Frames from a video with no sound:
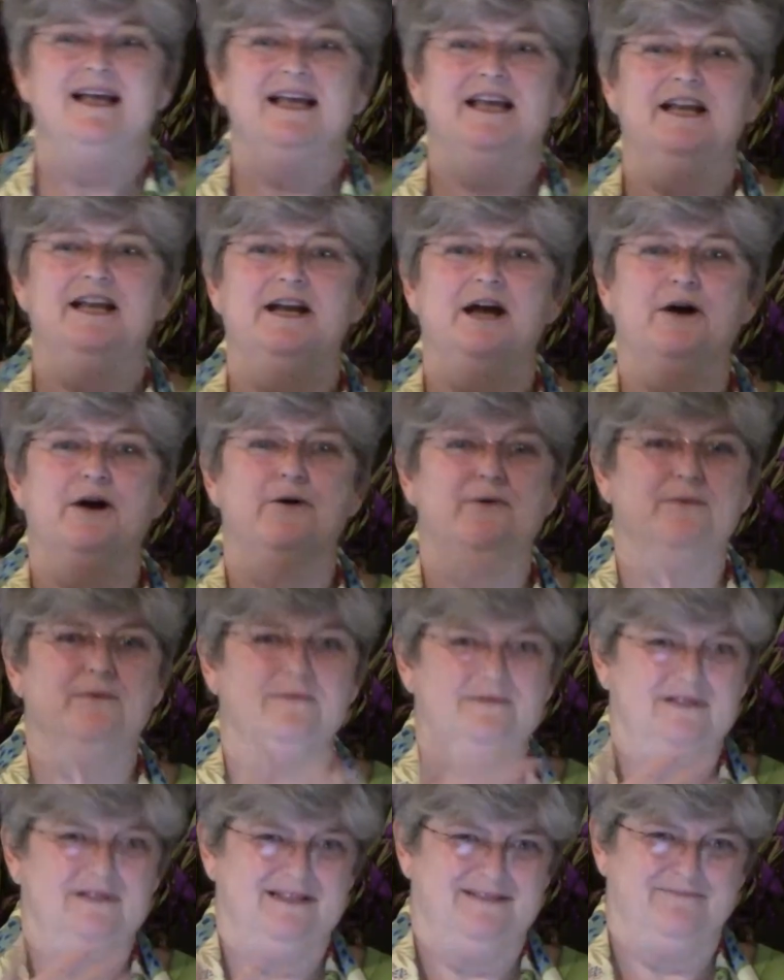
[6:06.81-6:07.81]
you
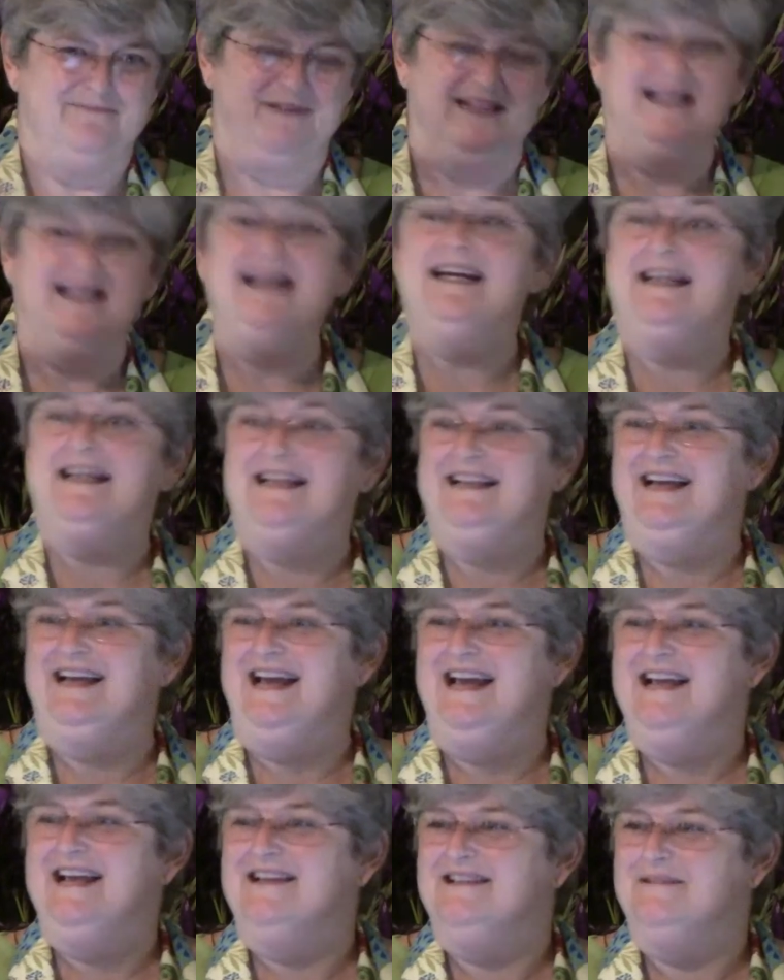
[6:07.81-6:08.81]
know,
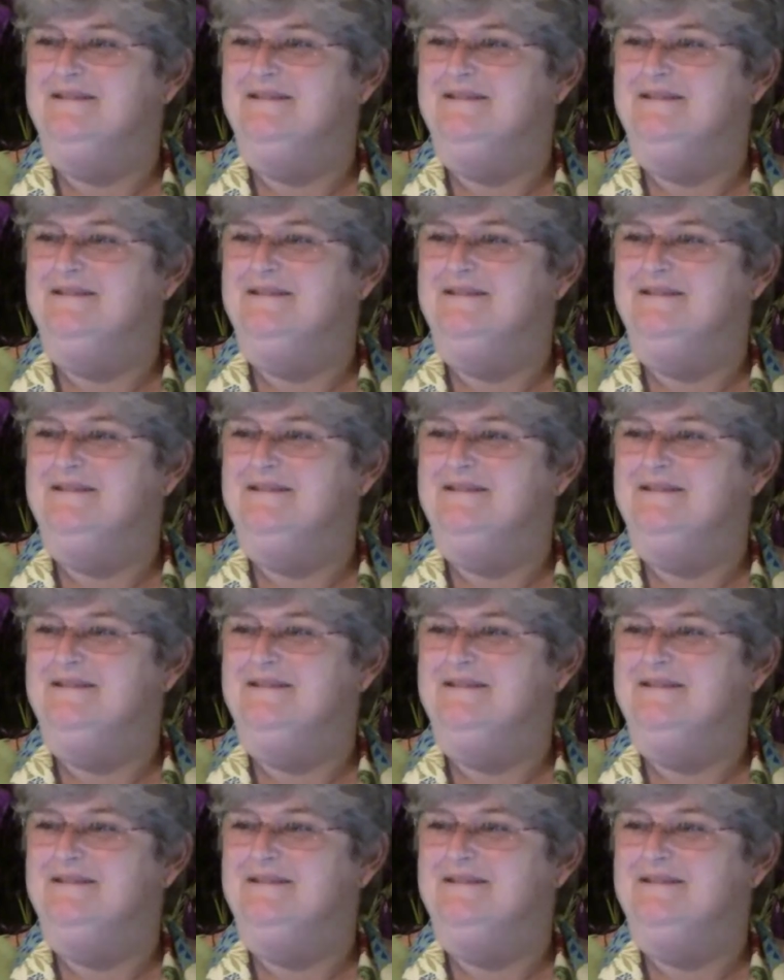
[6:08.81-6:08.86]
politically,